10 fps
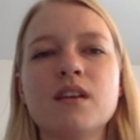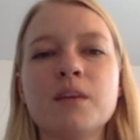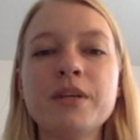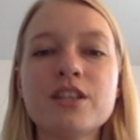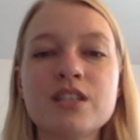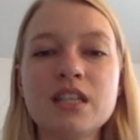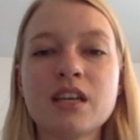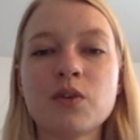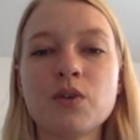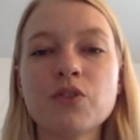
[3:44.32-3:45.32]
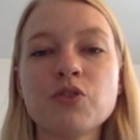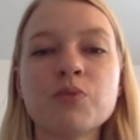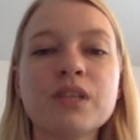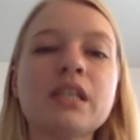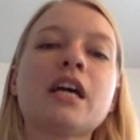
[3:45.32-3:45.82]
PhD can also
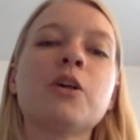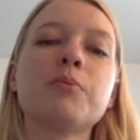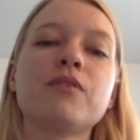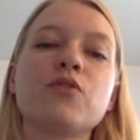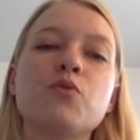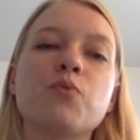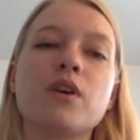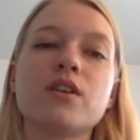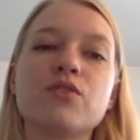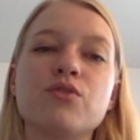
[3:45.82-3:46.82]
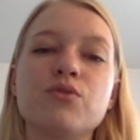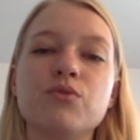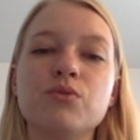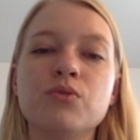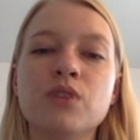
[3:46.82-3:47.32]
really help if you want
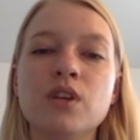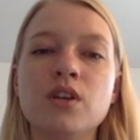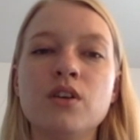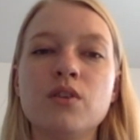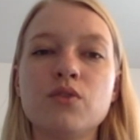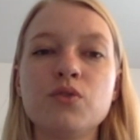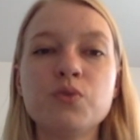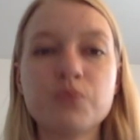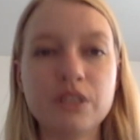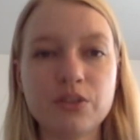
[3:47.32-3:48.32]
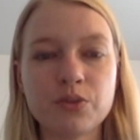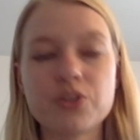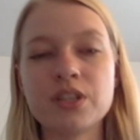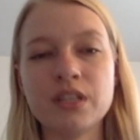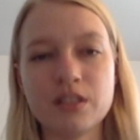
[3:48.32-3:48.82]
to do
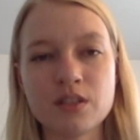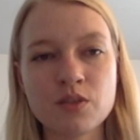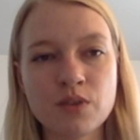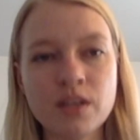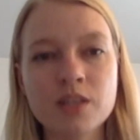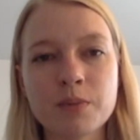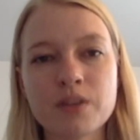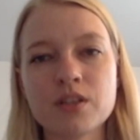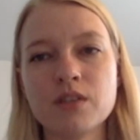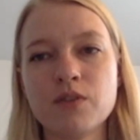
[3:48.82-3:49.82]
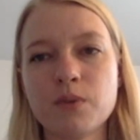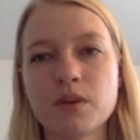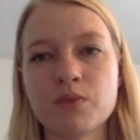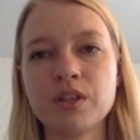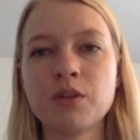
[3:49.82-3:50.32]
research in industry, especially if you want
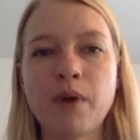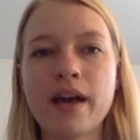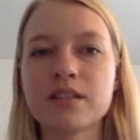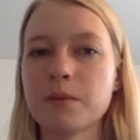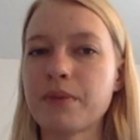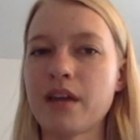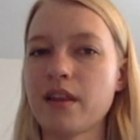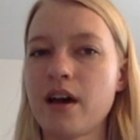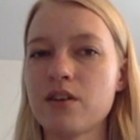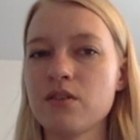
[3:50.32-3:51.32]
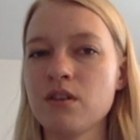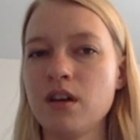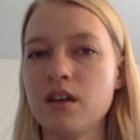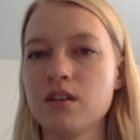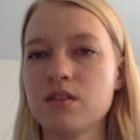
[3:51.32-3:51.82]
to really rise up that ladder
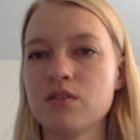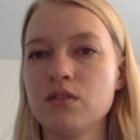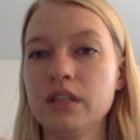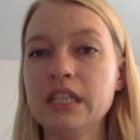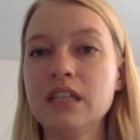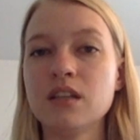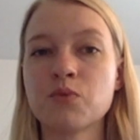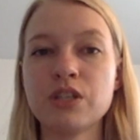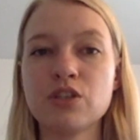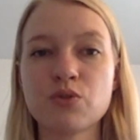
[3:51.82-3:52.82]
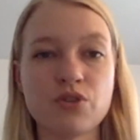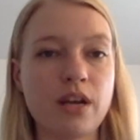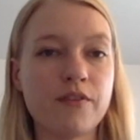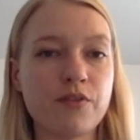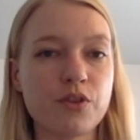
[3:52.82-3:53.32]
and lead a research
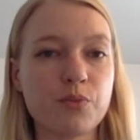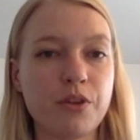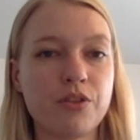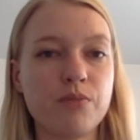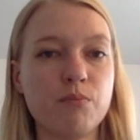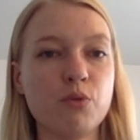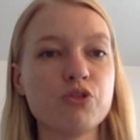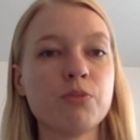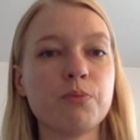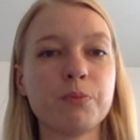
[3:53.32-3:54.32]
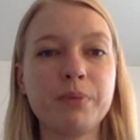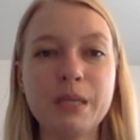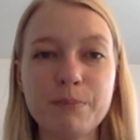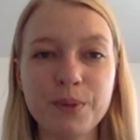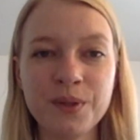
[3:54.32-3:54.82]
effort with multiple
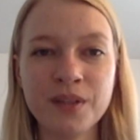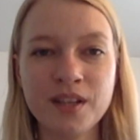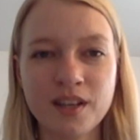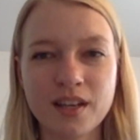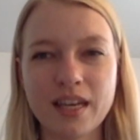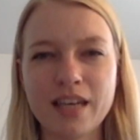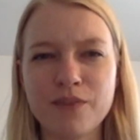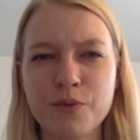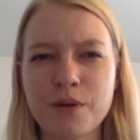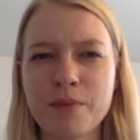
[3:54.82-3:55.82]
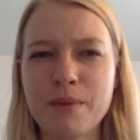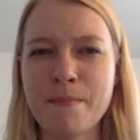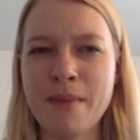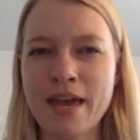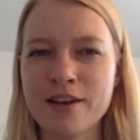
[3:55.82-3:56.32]
people. And if you want to be
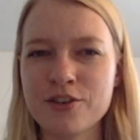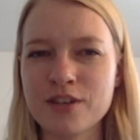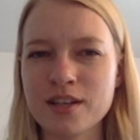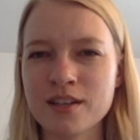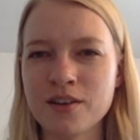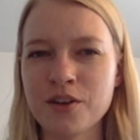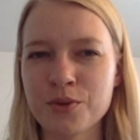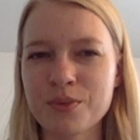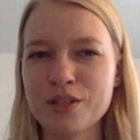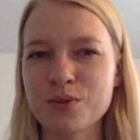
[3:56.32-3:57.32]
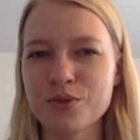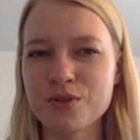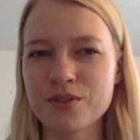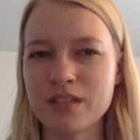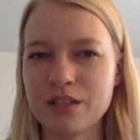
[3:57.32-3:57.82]
managing other
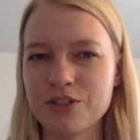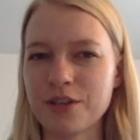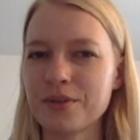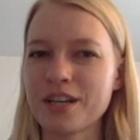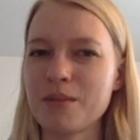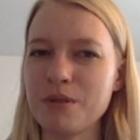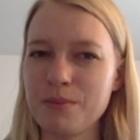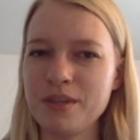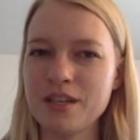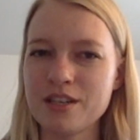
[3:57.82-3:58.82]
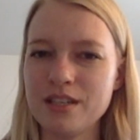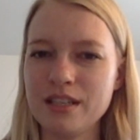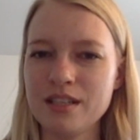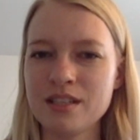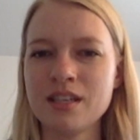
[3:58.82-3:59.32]
researchers, they're generally going to be
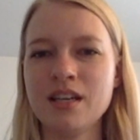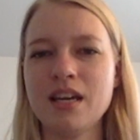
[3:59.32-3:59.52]
PhDs.